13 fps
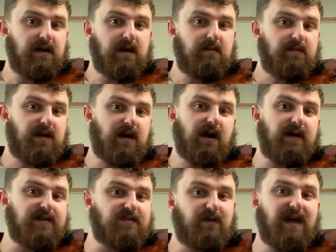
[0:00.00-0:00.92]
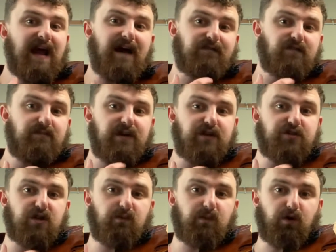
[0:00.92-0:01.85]
Because we have to make
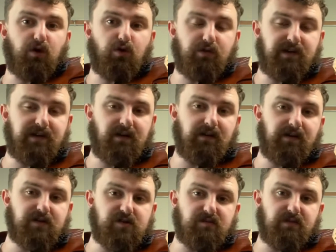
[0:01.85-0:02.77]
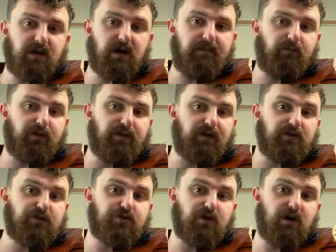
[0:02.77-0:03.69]
sure we're holding our instrument up with our
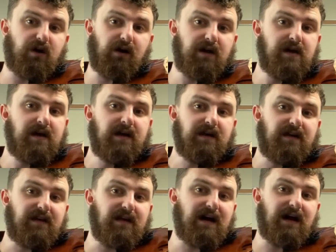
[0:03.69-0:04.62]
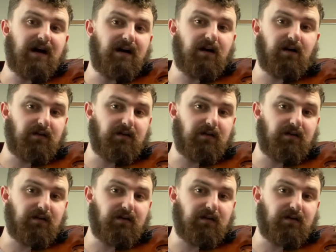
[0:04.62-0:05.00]
jaw, not our